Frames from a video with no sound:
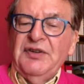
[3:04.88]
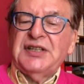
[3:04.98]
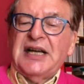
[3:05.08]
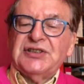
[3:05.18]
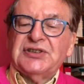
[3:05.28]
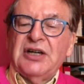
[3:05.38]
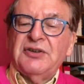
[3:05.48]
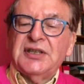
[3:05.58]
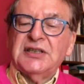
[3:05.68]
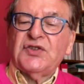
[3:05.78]
days'
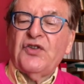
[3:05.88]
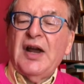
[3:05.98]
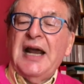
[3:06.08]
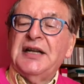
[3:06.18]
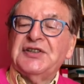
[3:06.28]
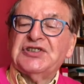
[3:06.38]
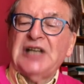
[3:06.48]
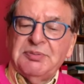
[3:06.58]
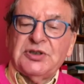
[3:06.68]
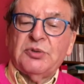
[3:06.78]
notice for any
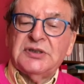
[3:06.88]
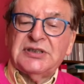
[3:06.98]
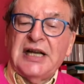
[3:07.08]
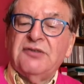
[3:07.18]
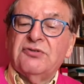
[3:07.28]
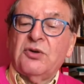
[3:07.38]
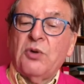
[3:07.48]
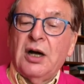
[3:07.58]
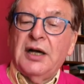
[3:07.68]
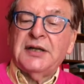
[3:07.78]
subsequent date
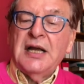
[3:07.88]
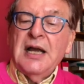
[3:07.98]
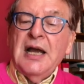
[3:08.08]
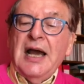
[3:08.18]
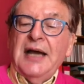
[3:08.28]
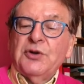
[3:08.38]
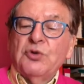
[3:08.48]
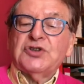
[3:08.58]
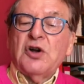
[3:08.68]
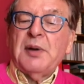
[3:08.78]
required, and
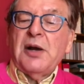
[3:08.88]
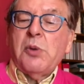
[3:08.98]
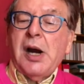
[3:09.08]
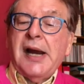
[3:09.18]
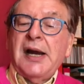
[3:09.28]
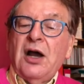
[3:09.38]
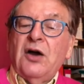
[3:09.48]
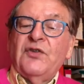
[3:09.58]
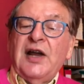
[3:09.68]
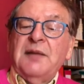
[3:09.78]
also by way
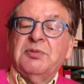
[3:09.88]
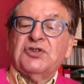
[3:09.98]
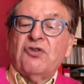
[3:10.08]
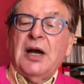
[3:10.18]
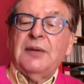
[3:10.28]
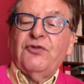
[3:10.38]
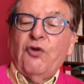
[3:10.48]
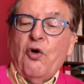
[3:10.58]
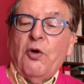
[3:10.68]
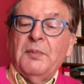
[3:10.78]
of a prescribed
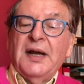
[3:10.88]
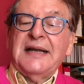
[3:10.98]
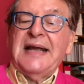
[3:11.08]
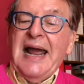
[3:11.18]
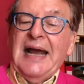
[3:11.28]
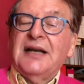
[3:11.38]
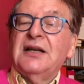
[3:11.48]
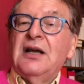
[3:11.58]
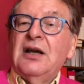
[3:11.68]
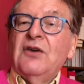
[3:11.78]
form.
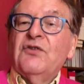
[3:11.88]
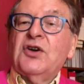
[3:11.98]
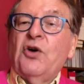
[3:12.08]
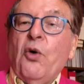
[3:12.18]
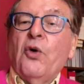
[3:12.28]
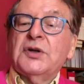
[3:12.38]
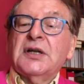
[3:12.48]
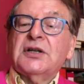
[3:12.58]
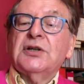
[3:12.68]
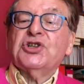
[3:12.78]
Again, the
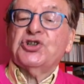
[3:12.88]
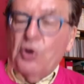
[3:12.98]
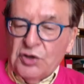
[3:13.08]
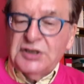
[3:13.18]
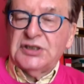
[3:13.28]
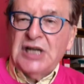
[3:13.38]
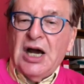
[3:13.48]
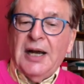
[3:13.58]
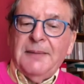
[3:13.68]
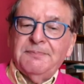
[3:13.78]
court can shorten time.